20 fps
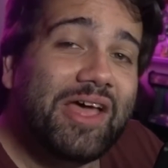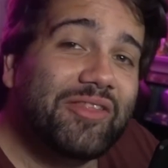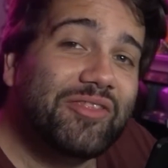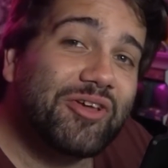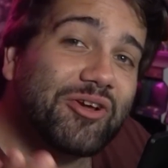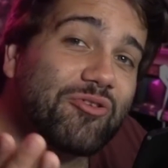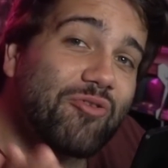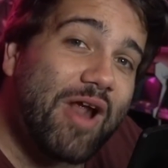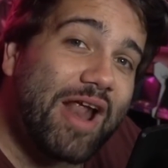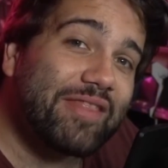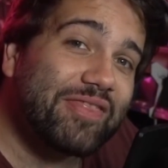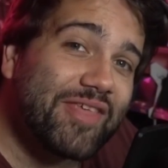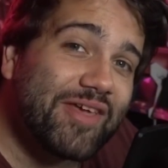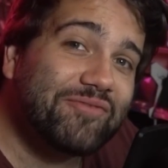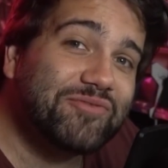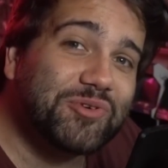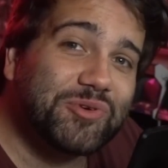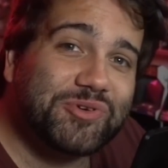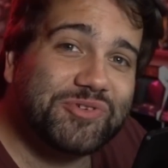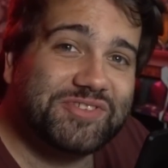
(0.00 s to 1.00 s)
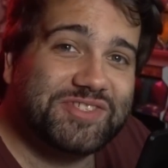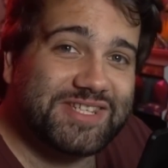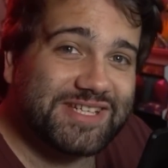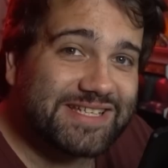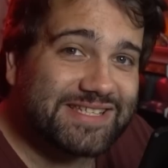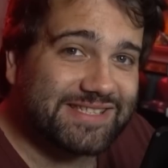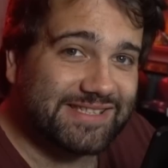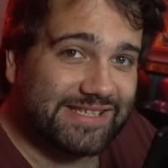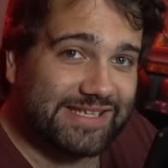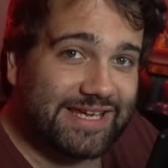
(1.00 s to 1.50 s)
The Grand Theft Auto
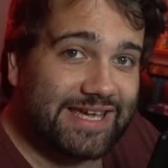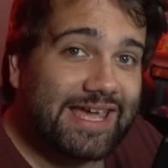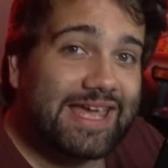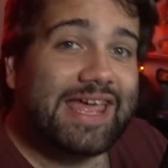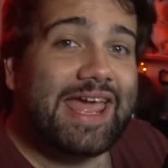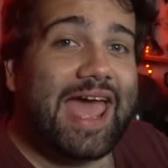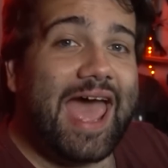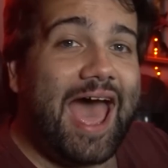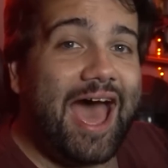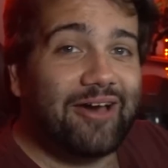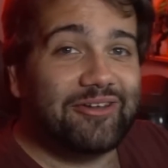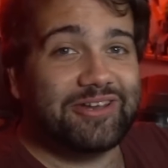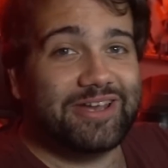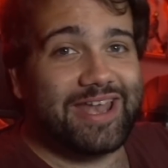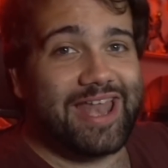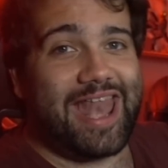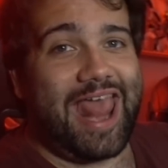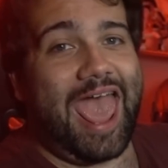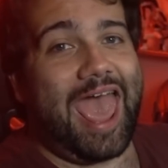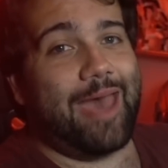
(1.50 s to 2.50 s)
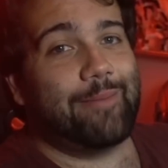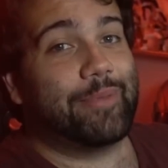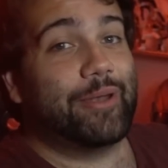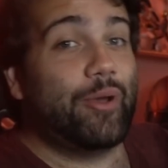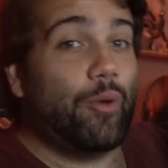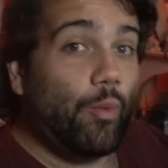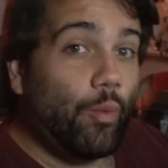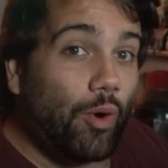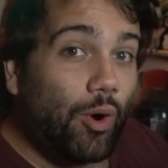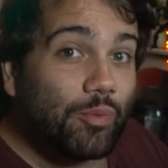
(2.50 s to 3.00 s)
6 leak. How did it
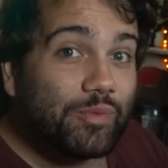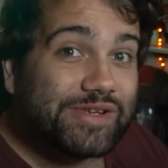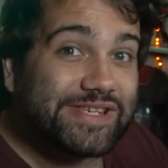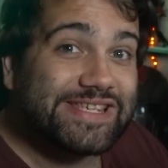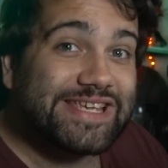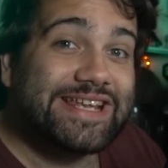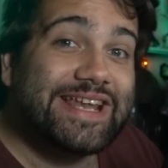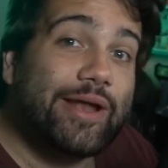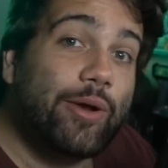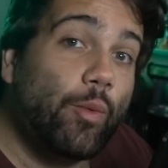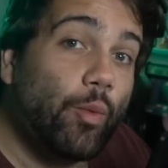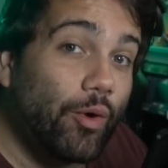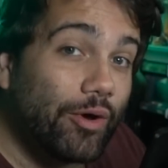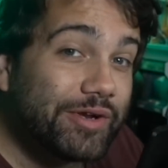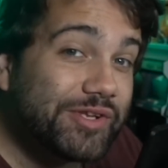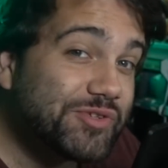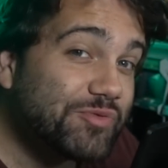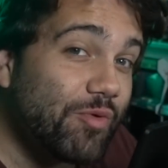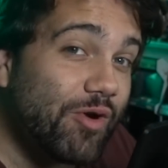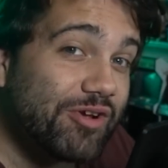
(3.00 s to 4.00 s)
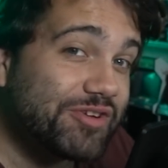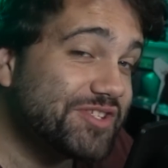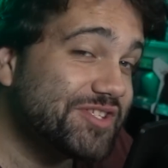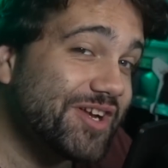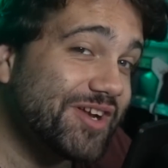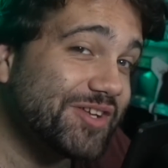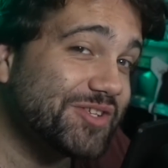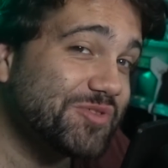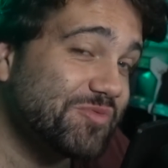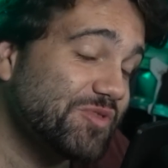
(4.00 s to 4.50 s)
happen? What was in it? What is
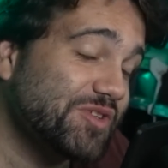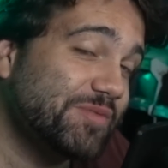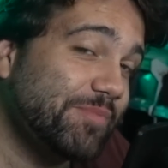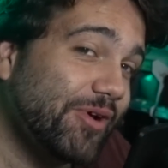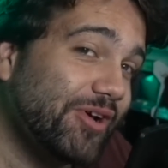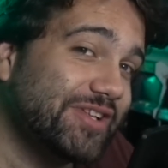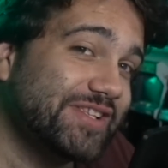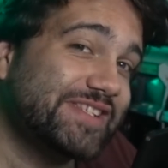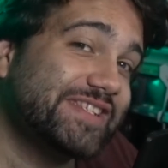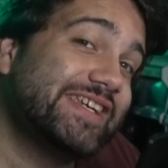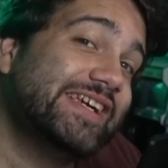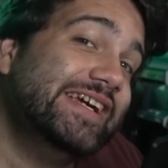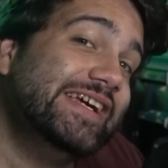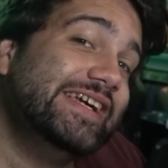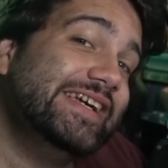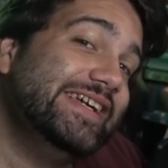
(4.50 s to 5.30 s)
Rockstar's response?